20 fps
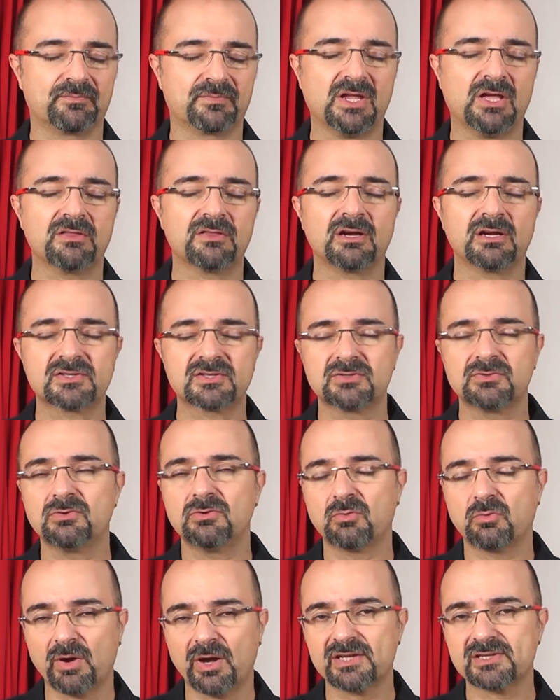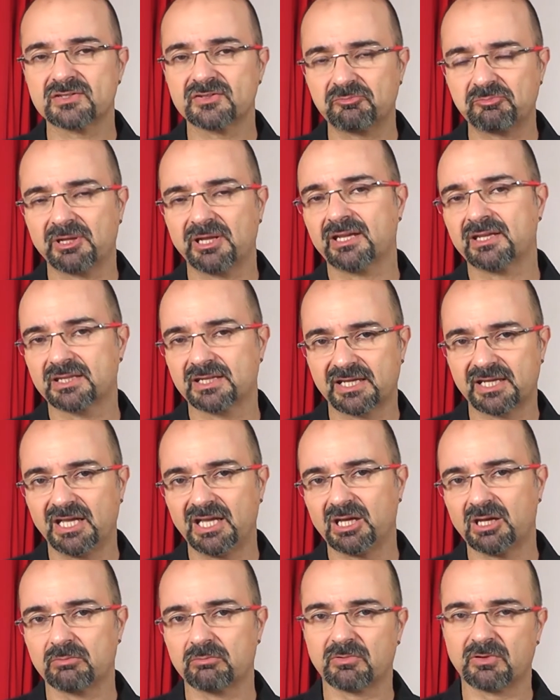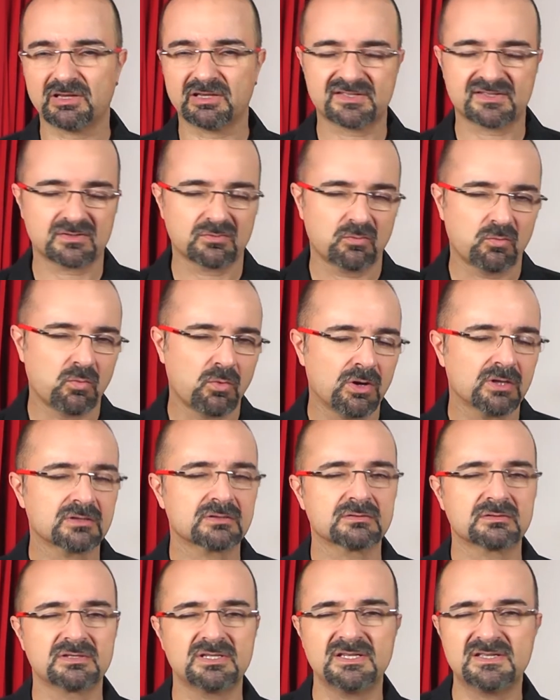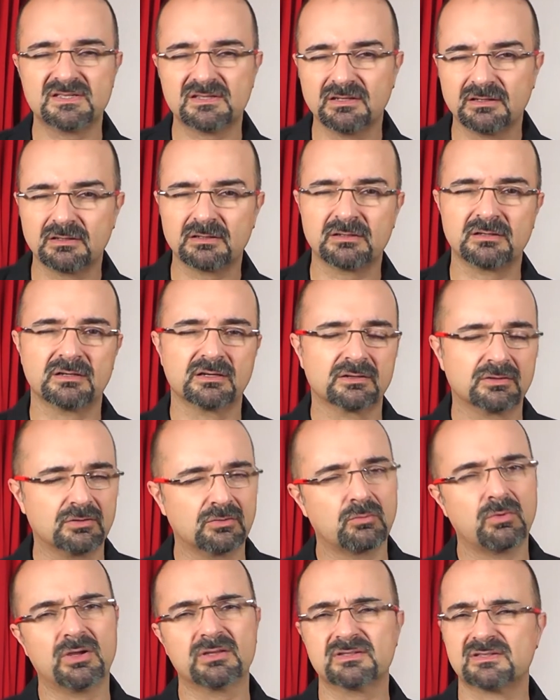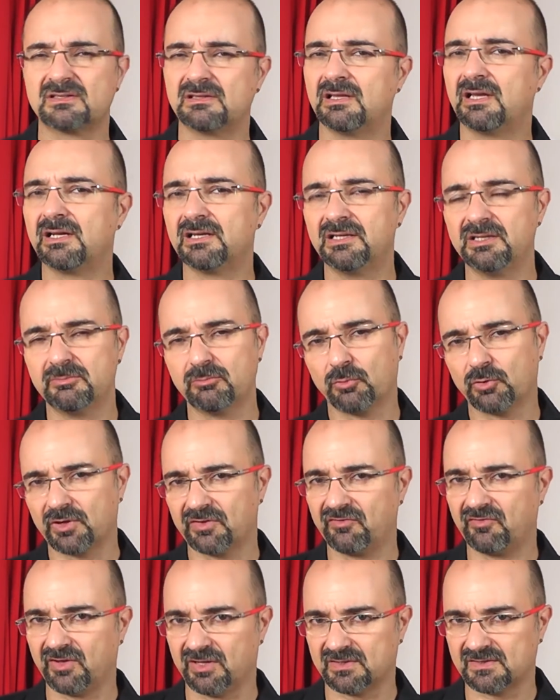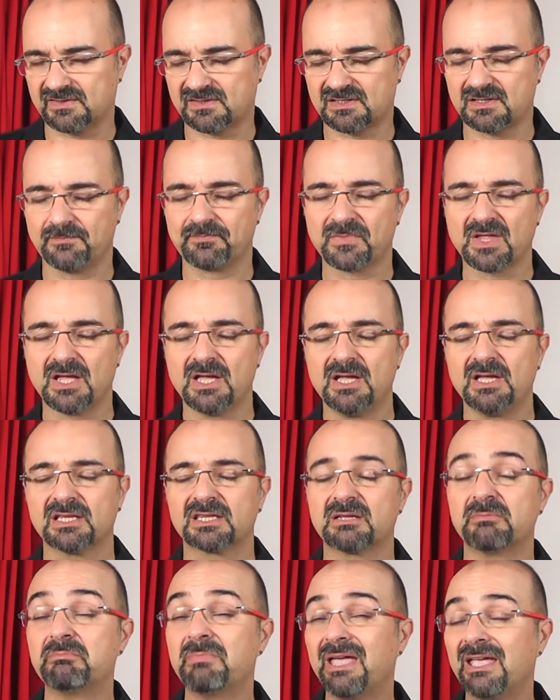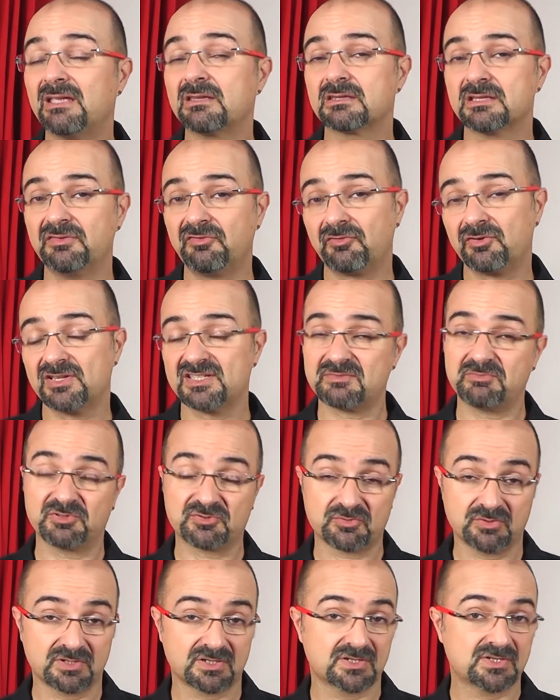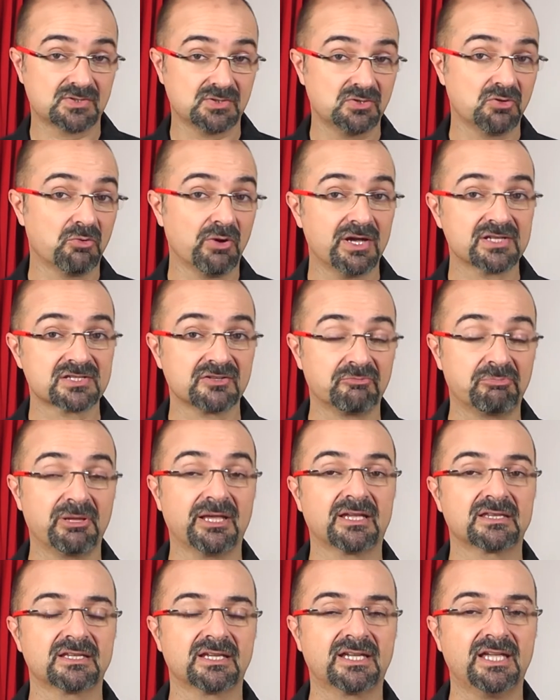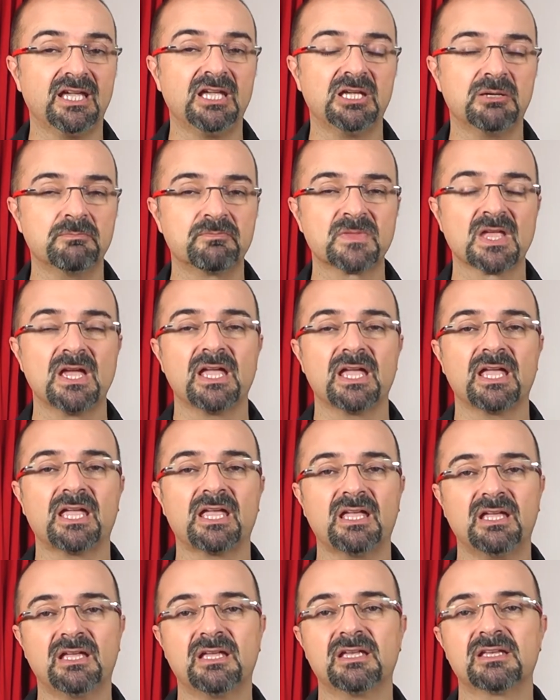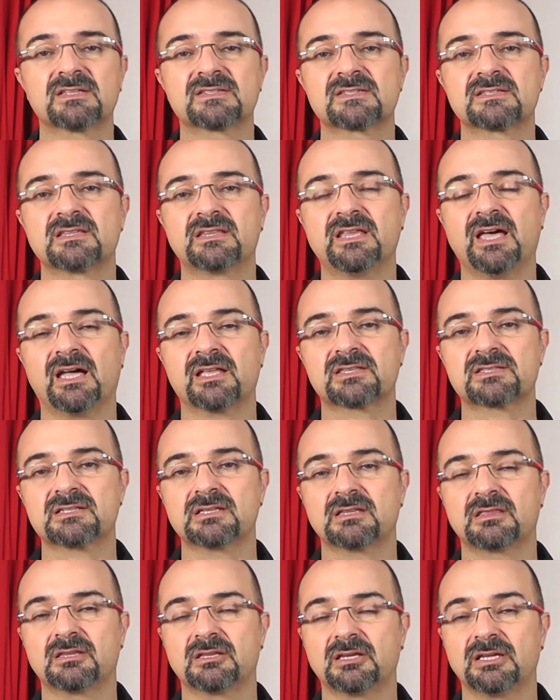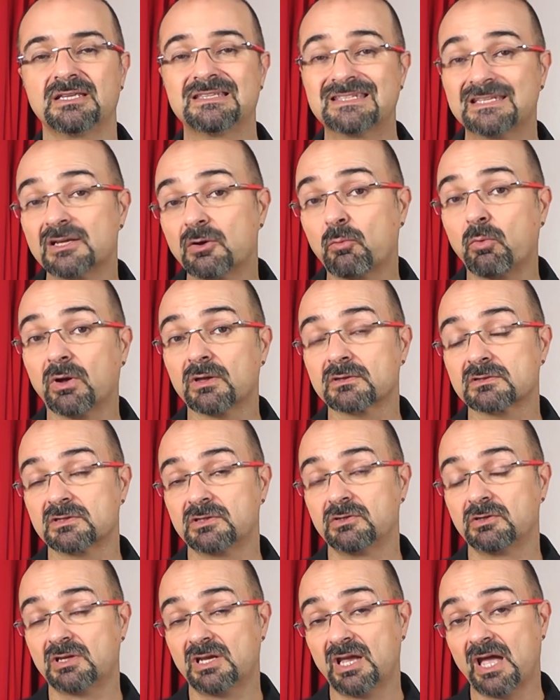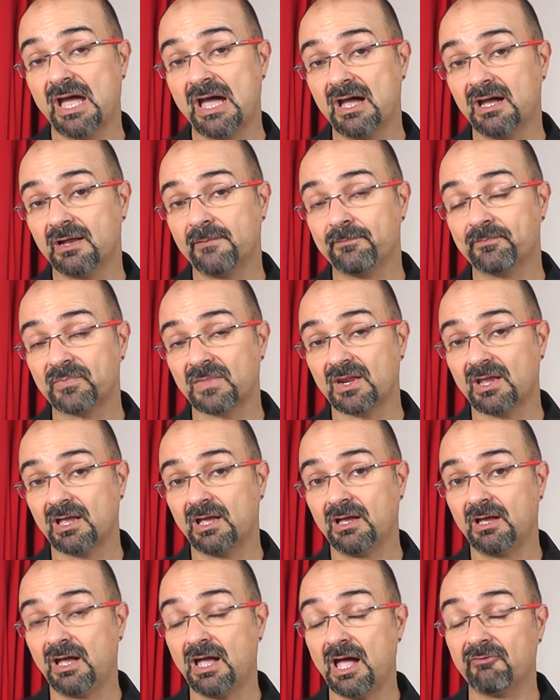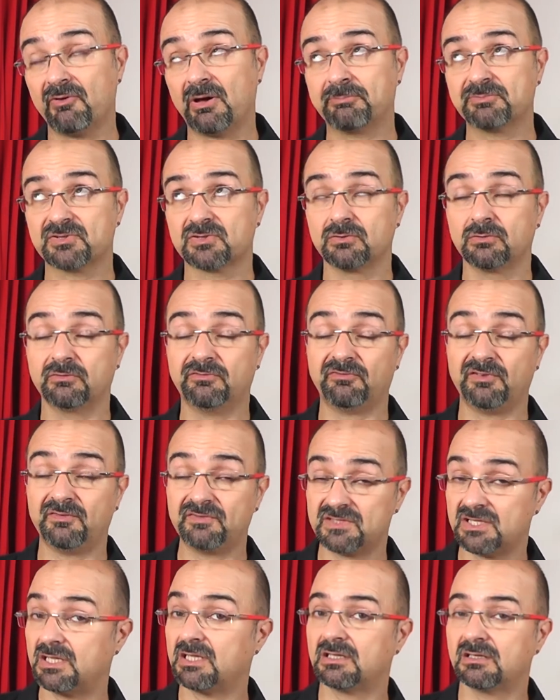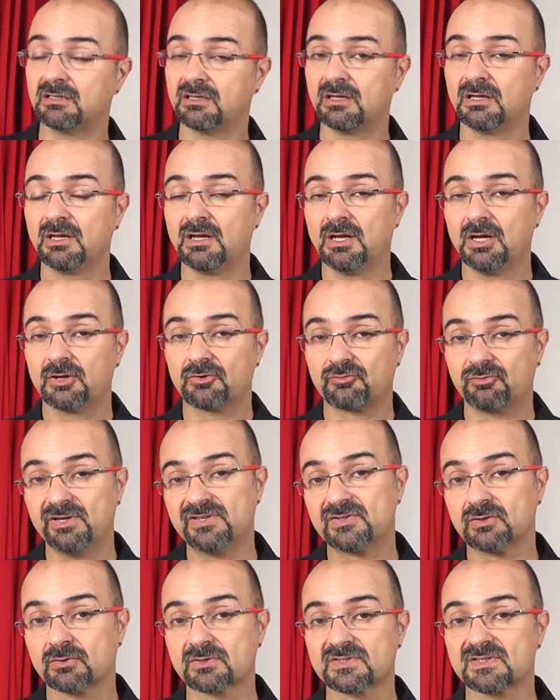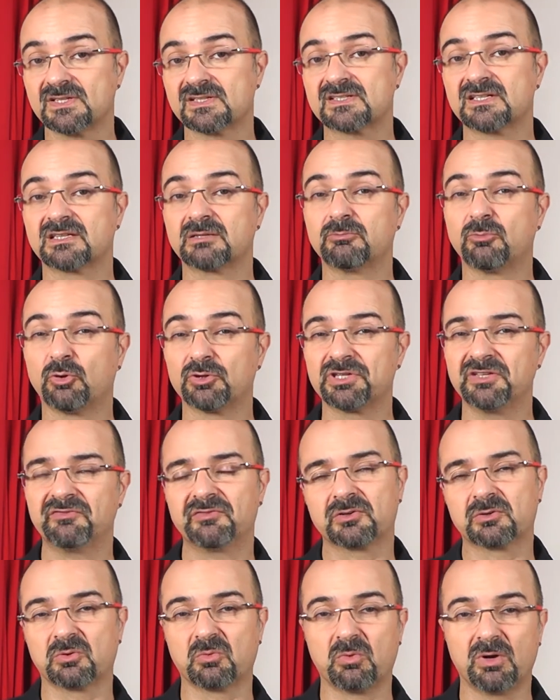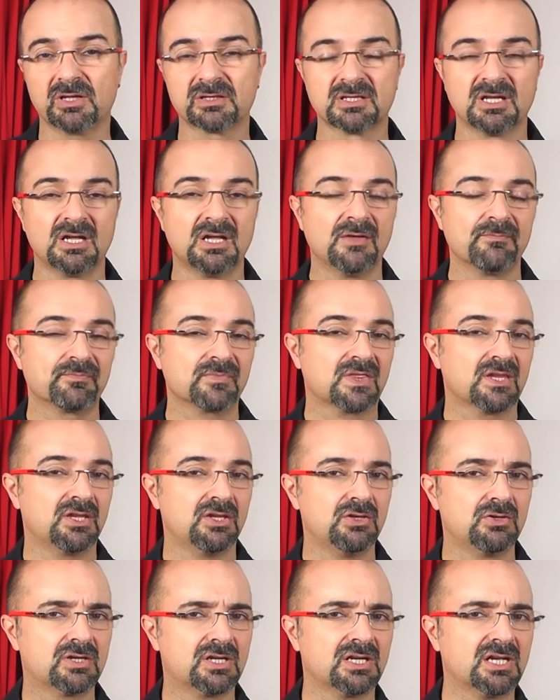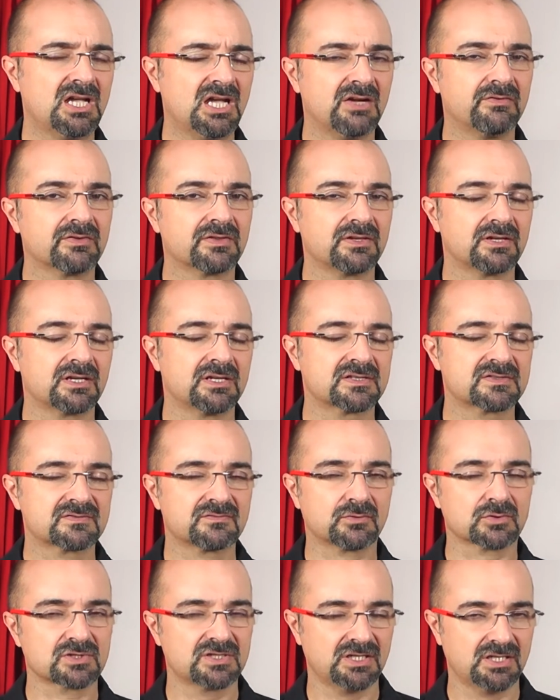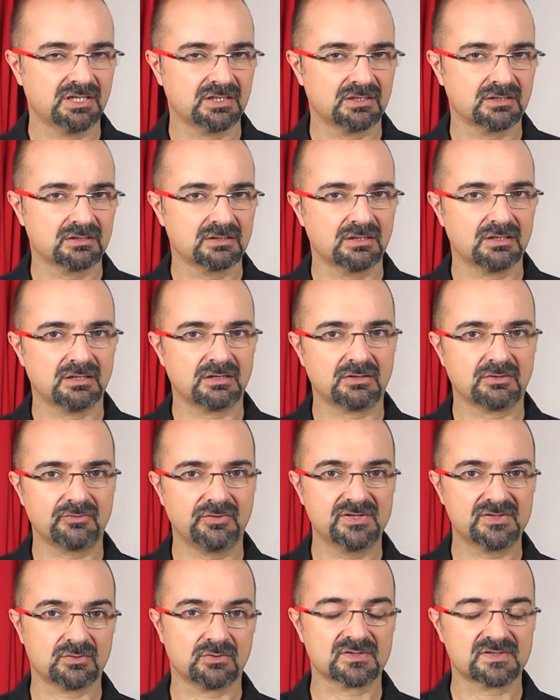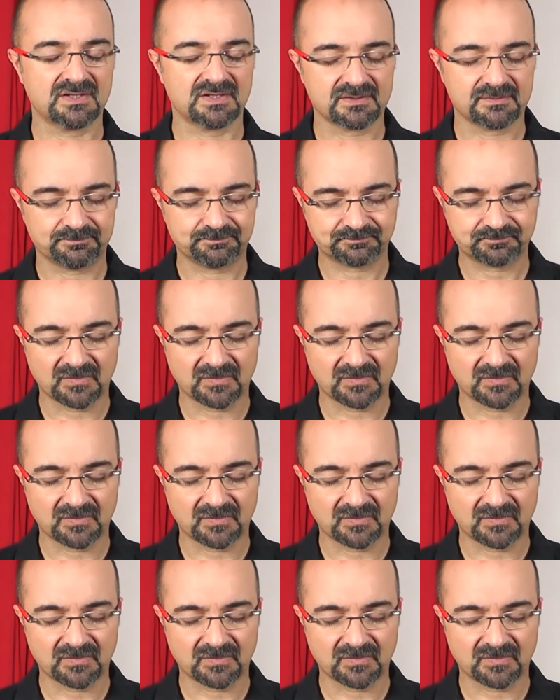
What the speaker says: Now, there are two ways of playing the game. Well, it's one easier and another one slightly more advanced. The main difference between the two ways of playing the game is that the easier one you can have up to 15 resources, and the more difficult one you can have, I think, is 14 resources.